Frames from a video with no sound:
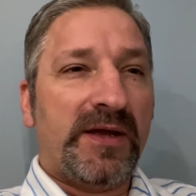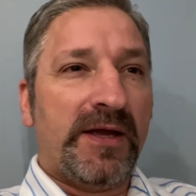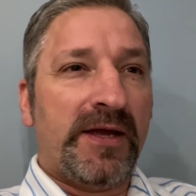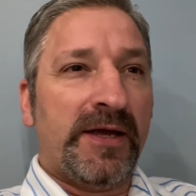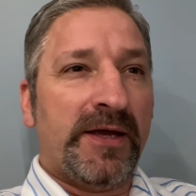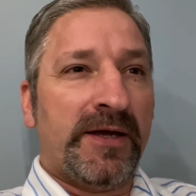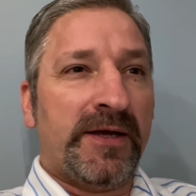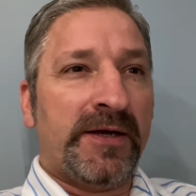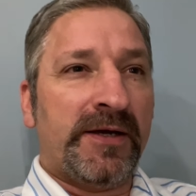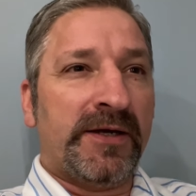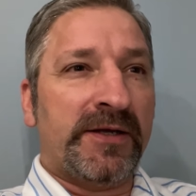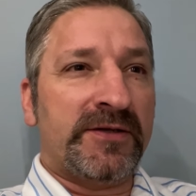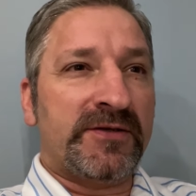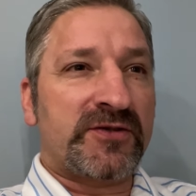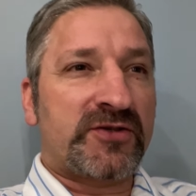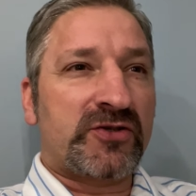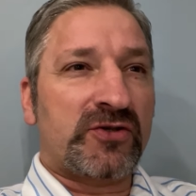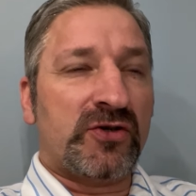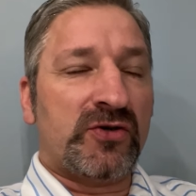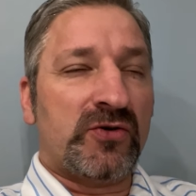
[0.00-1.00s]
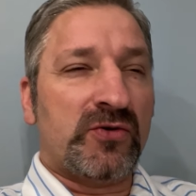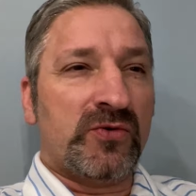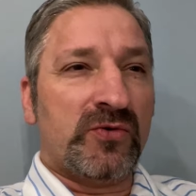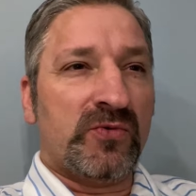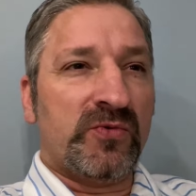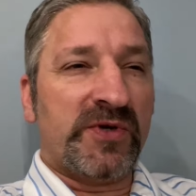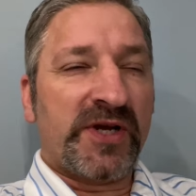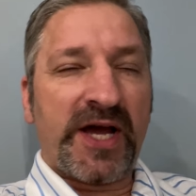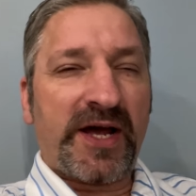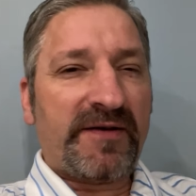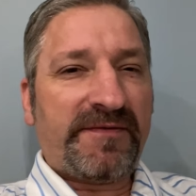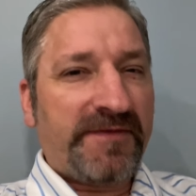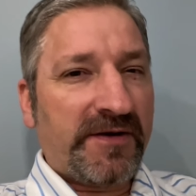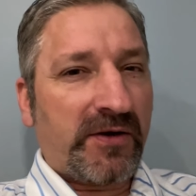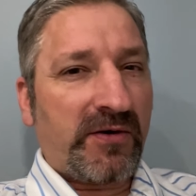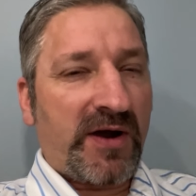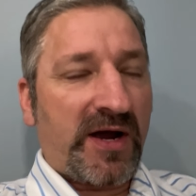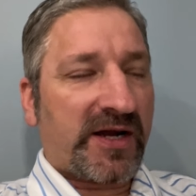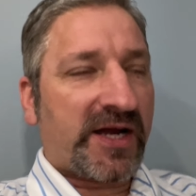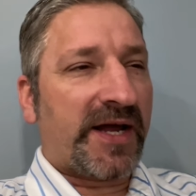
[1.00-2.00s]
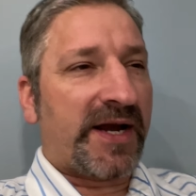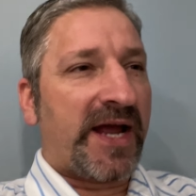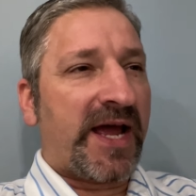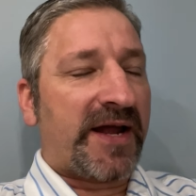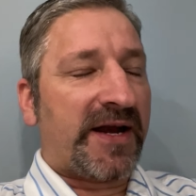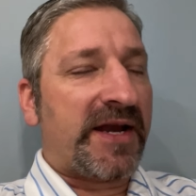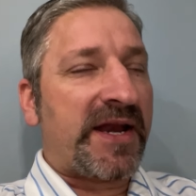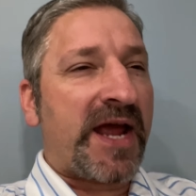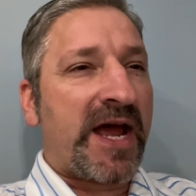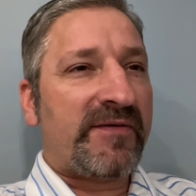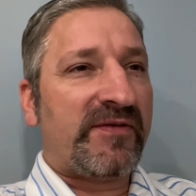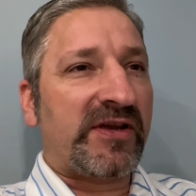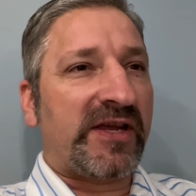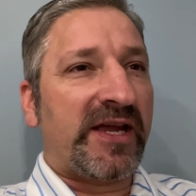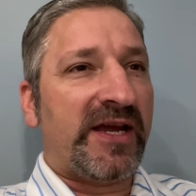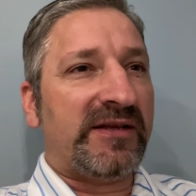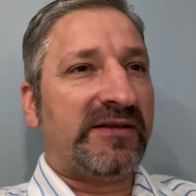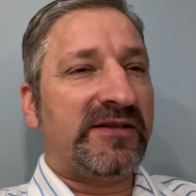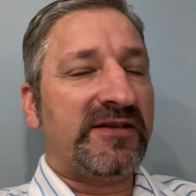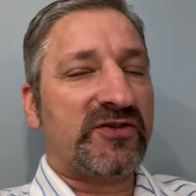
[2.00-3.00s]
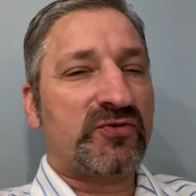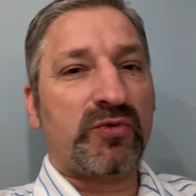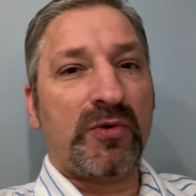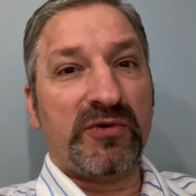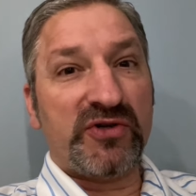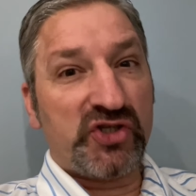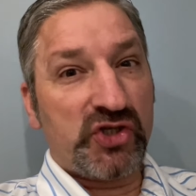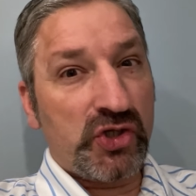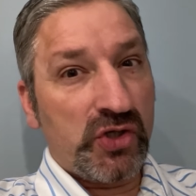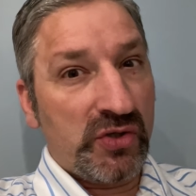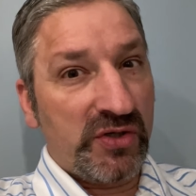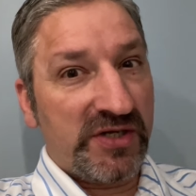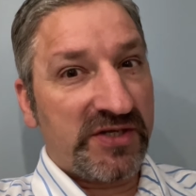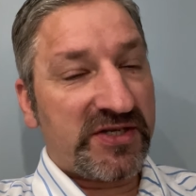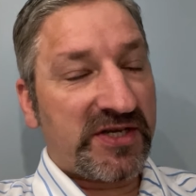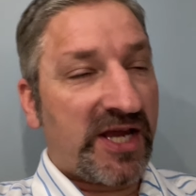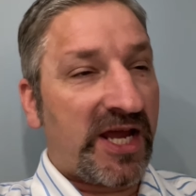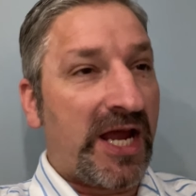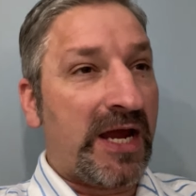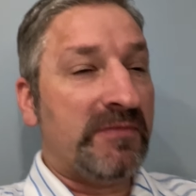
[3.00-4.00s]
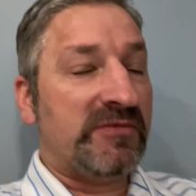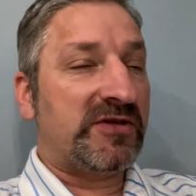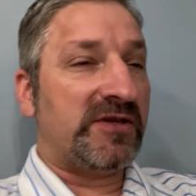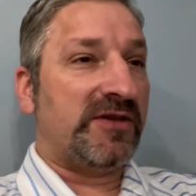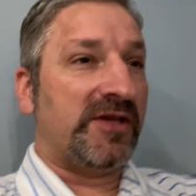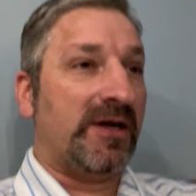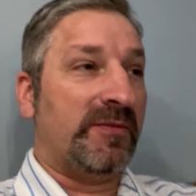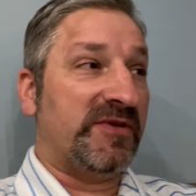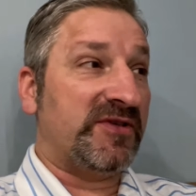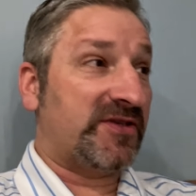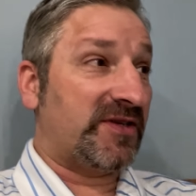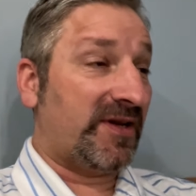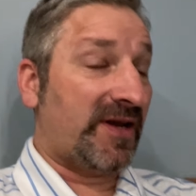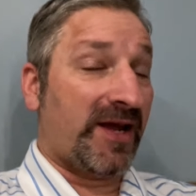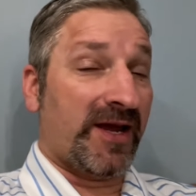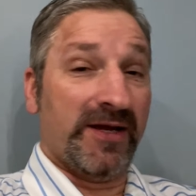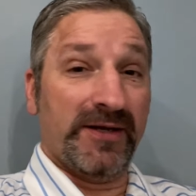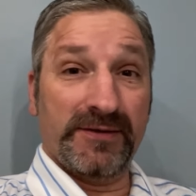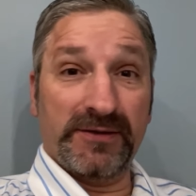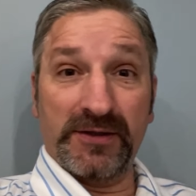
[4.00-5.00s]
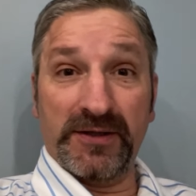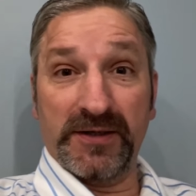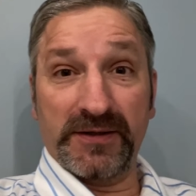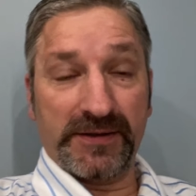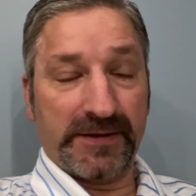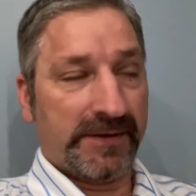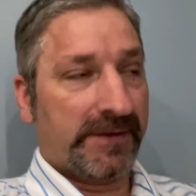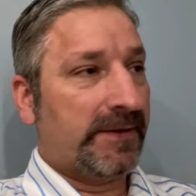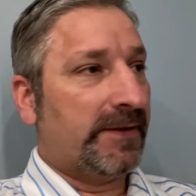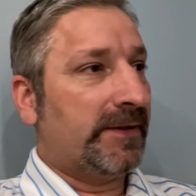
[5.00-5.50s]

And so we got to figure out kind of how to navigate this." Well, when Judas came to them and said, "Hey, look,